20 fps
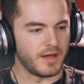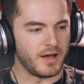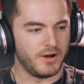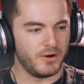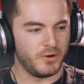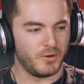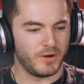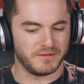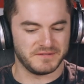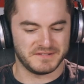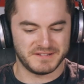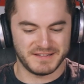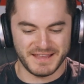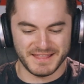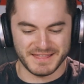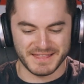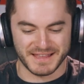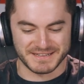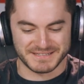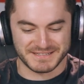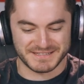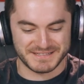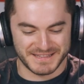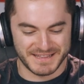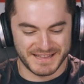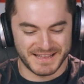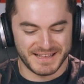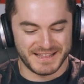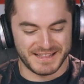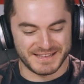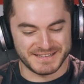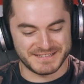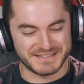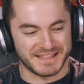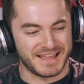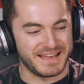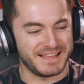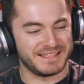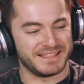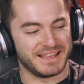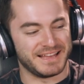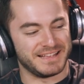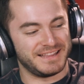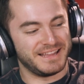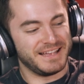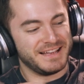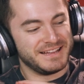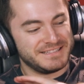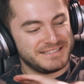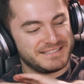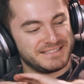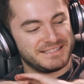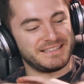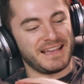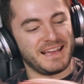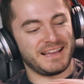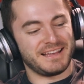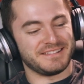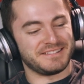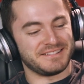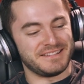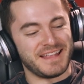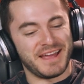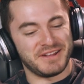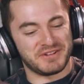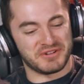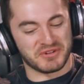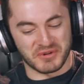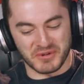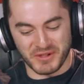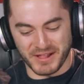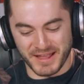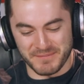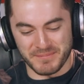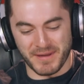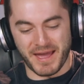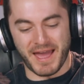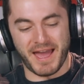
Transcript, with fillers: Oh, I've seen this. This is like the sickest nature clip